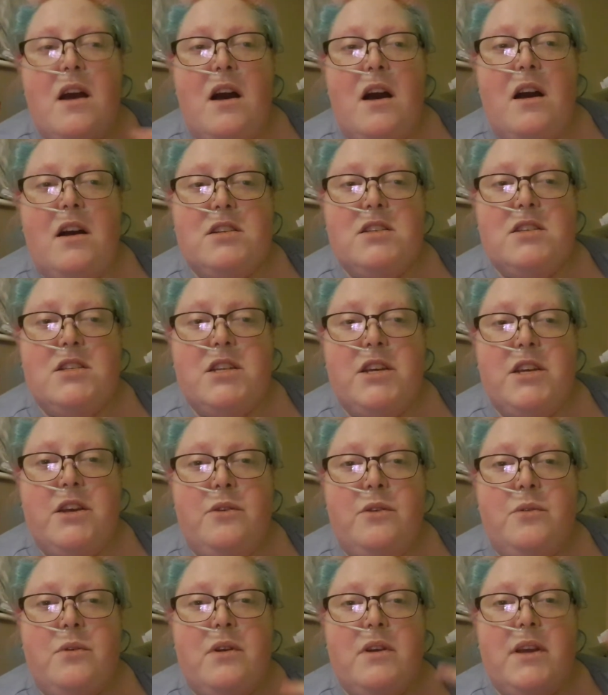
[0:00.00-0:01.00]
us
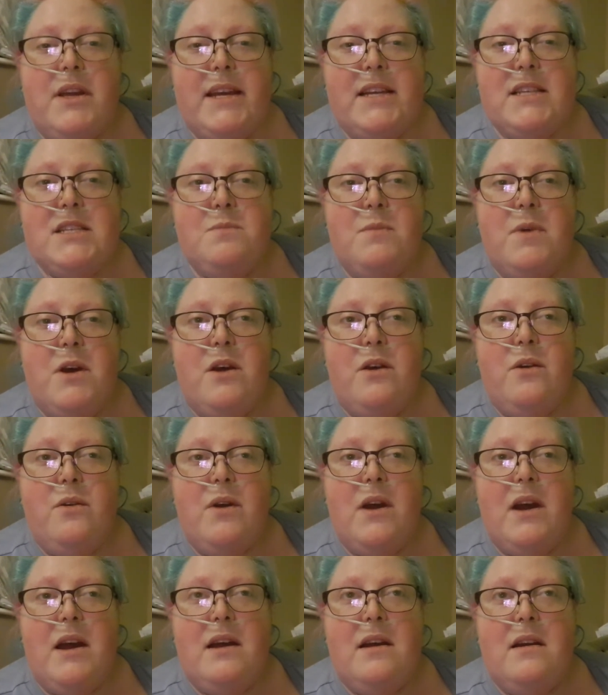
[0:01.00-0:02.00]
two,
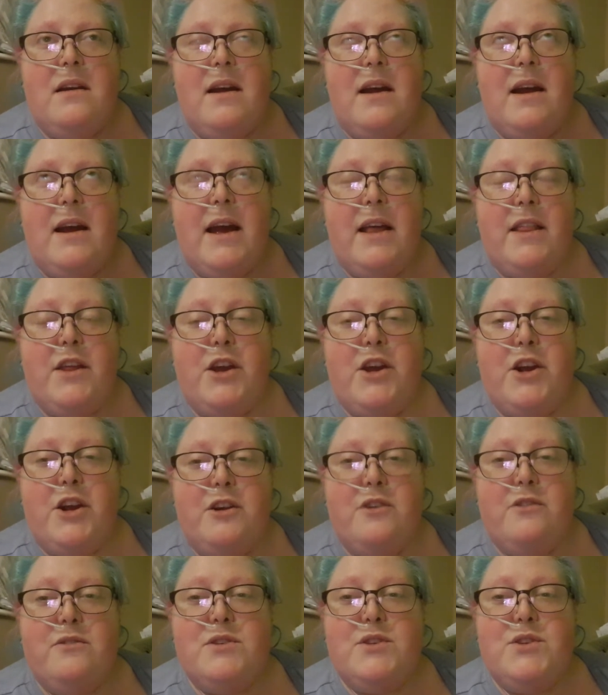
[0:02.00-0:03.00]
Gizmo and the
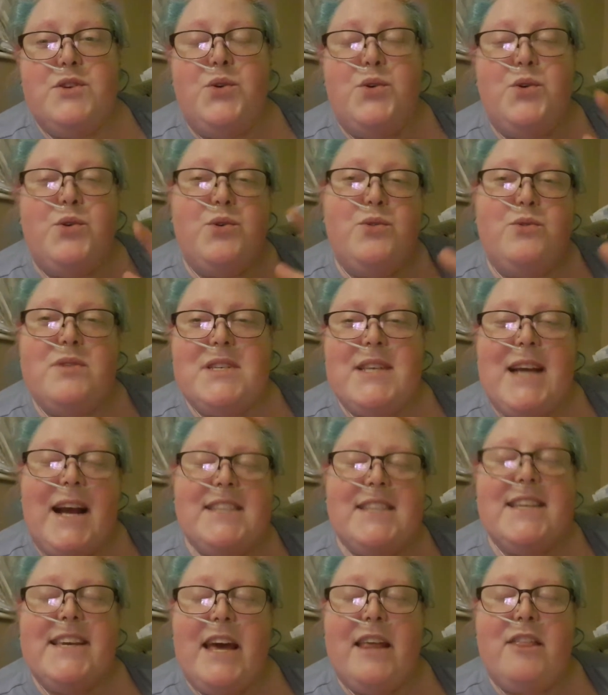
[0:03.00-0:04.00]
girls all sat
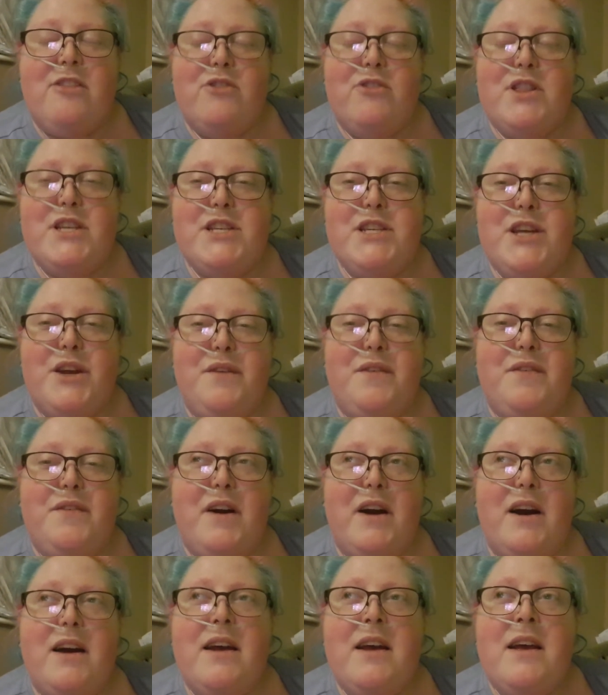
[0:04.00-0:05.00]
together on the
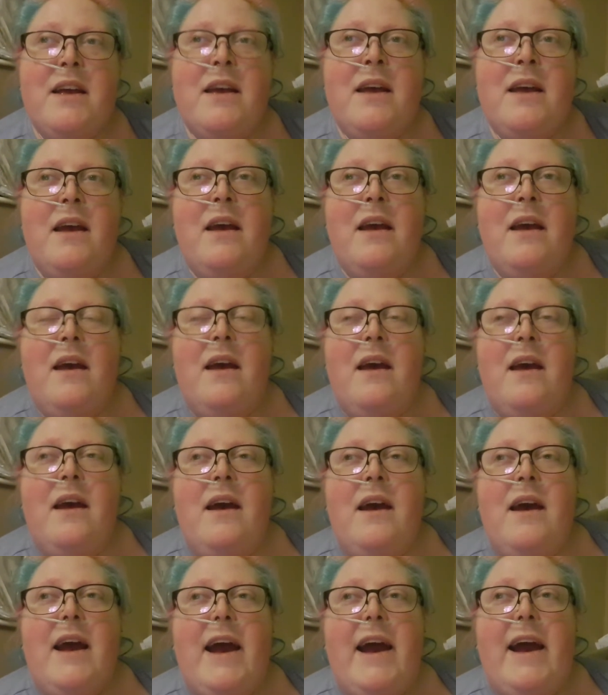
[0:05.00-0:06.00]
sofa.
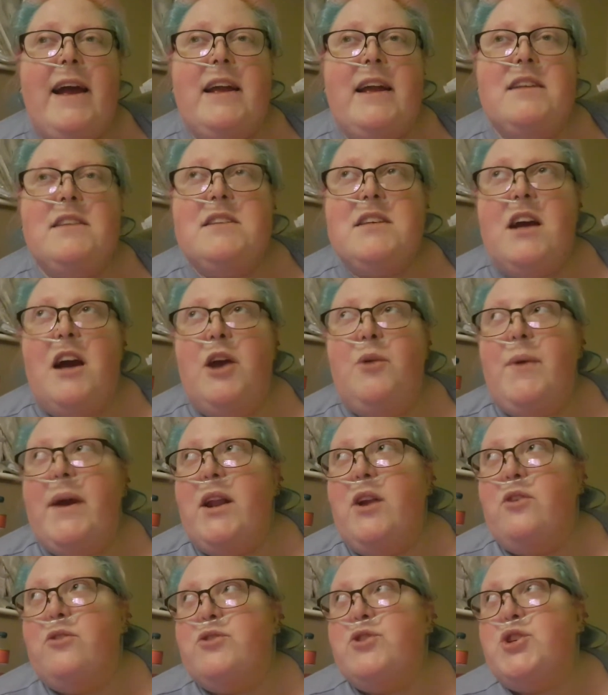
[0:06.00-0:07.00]
And I
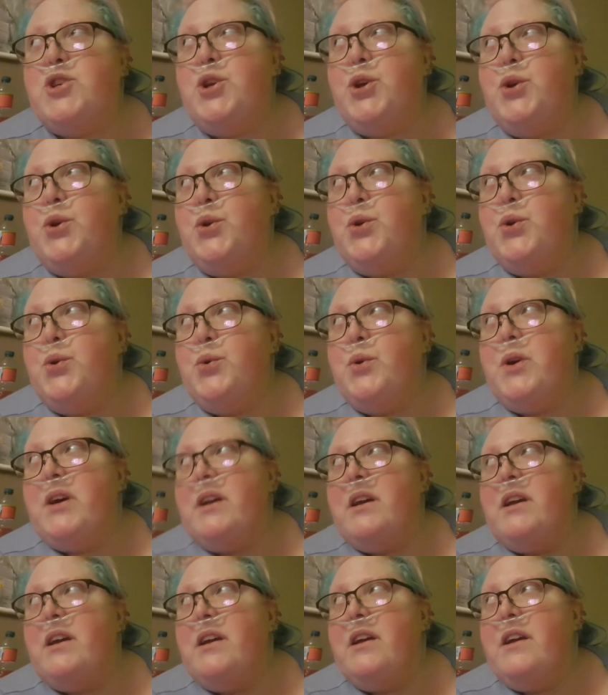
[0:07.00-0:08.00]
went on to
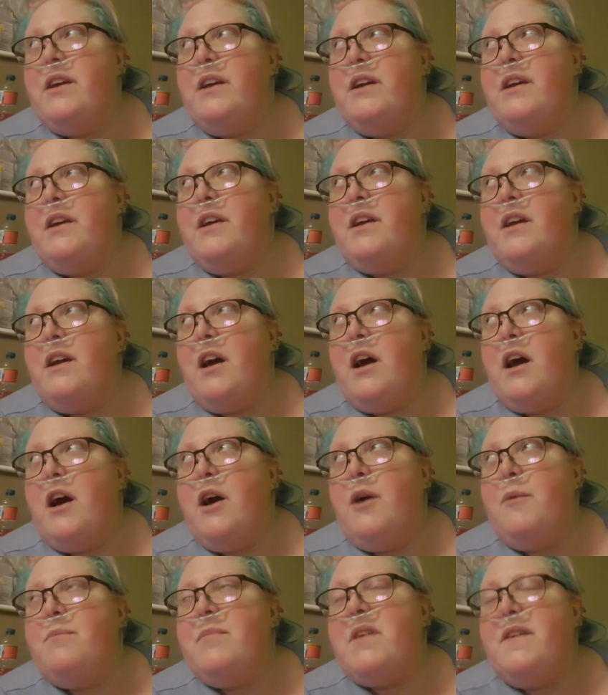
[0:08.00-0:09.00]

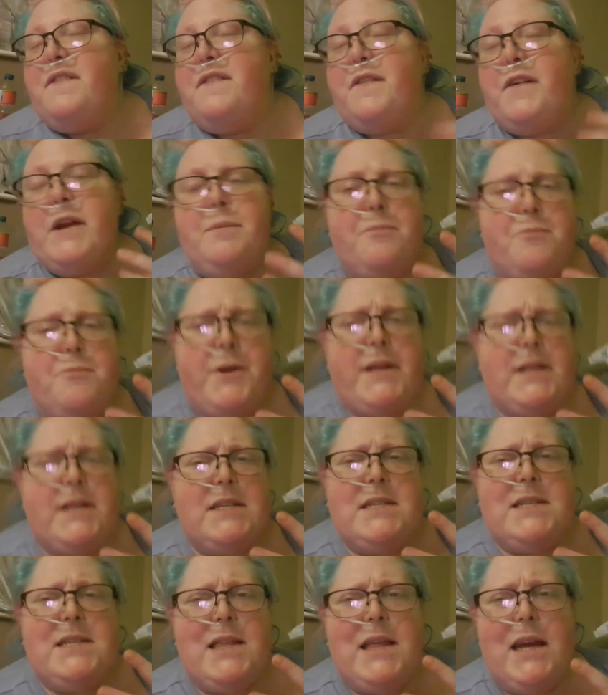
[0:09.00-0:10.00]
the free
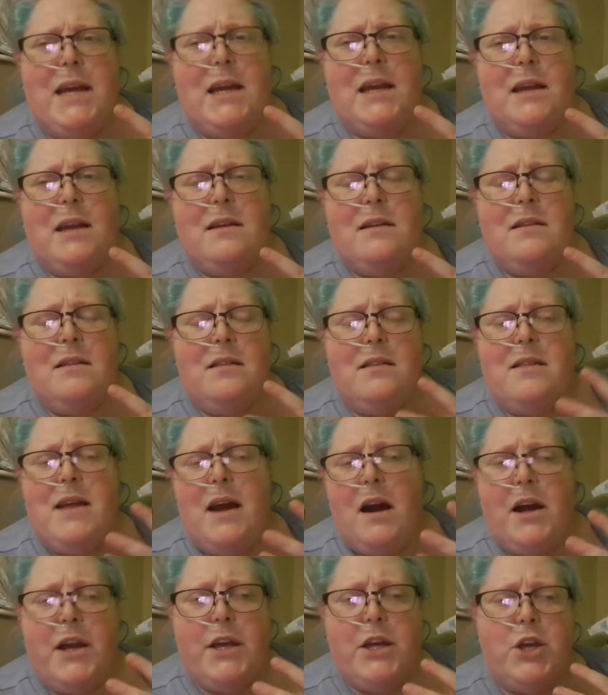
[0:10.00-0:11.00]
prints thing
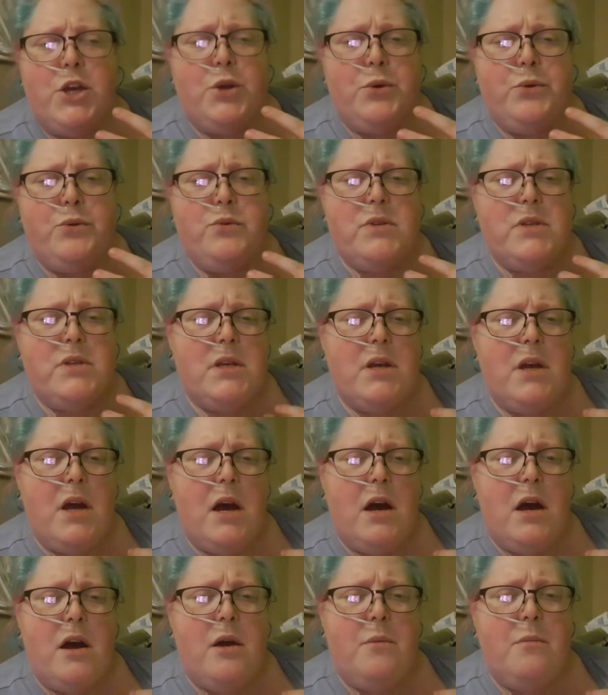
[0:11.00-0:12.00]
that I use.
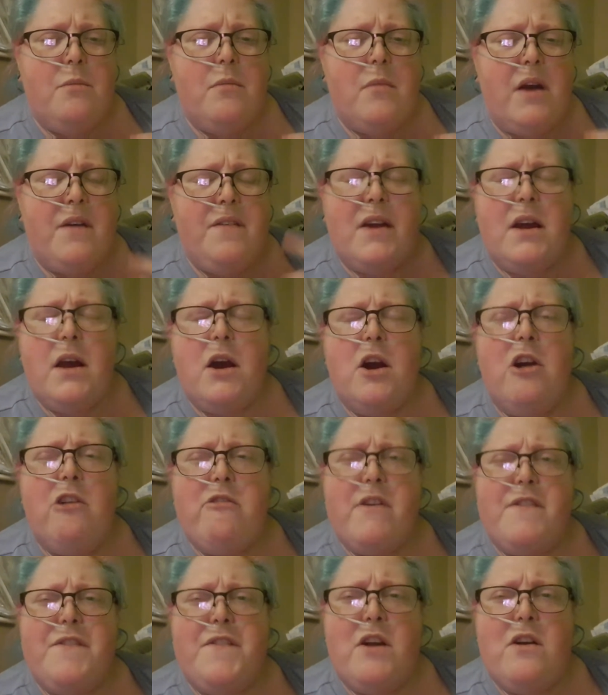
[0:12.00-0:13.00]
I think I got a
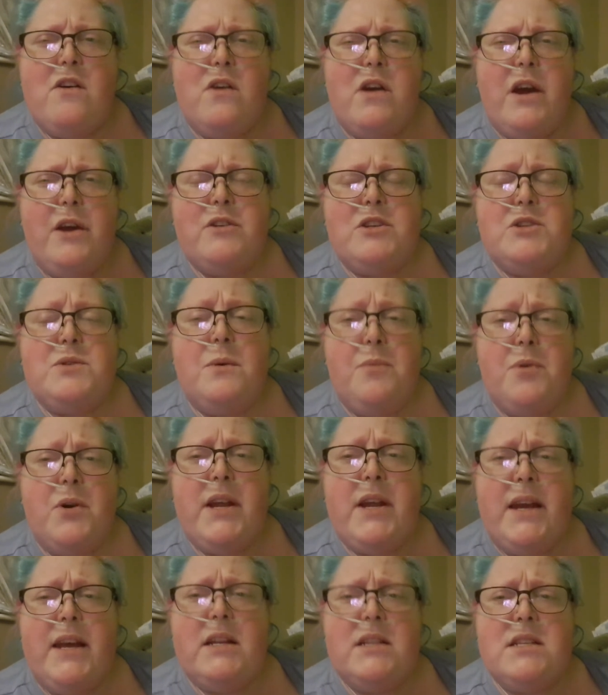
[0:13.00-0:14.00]
referral code, so I'll put
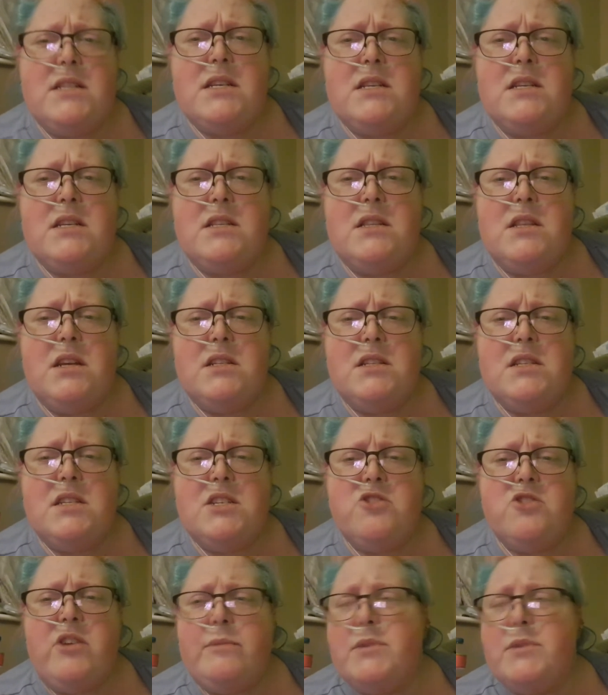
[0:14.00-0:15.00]
it in the
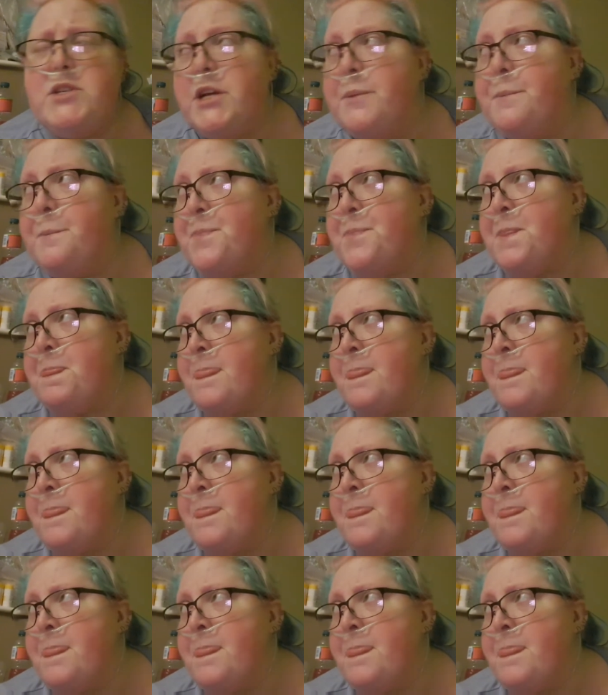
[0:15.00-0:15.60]
description.